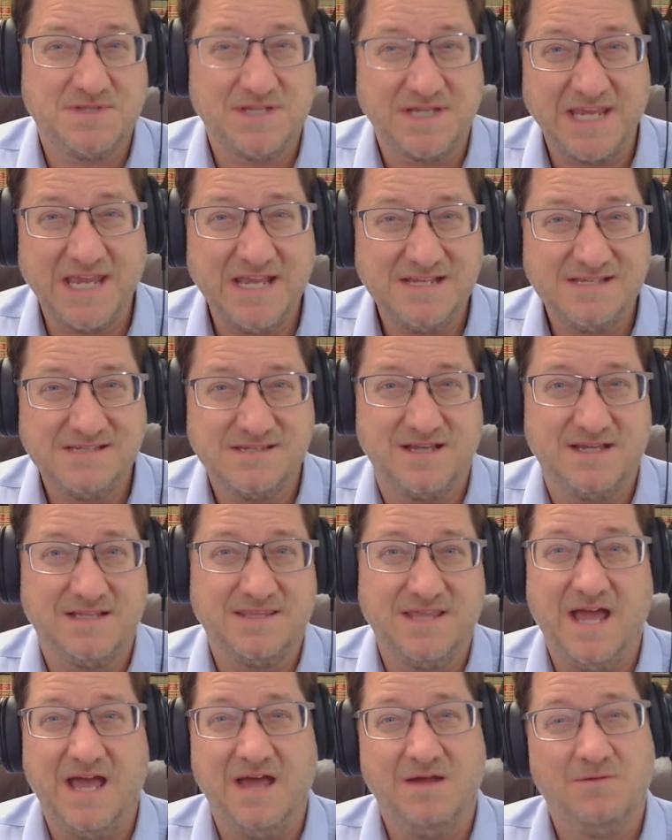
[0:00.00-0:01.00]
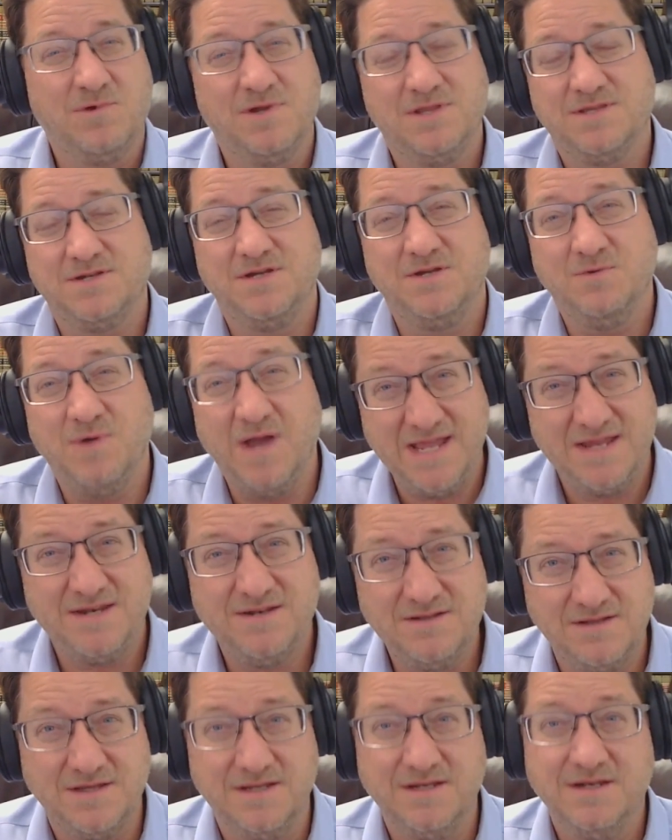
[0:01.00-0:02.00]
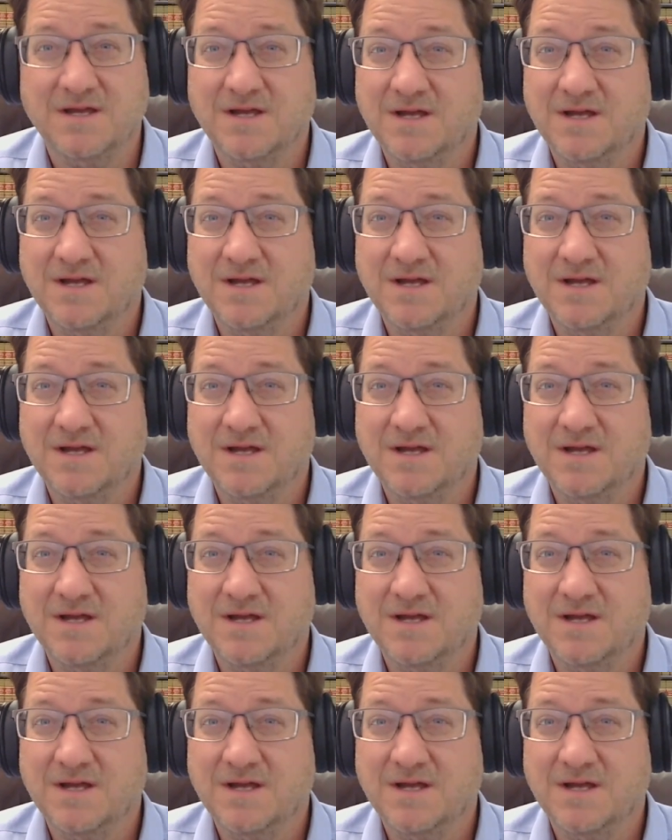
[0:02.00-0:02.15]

a case like that, whether you handle it,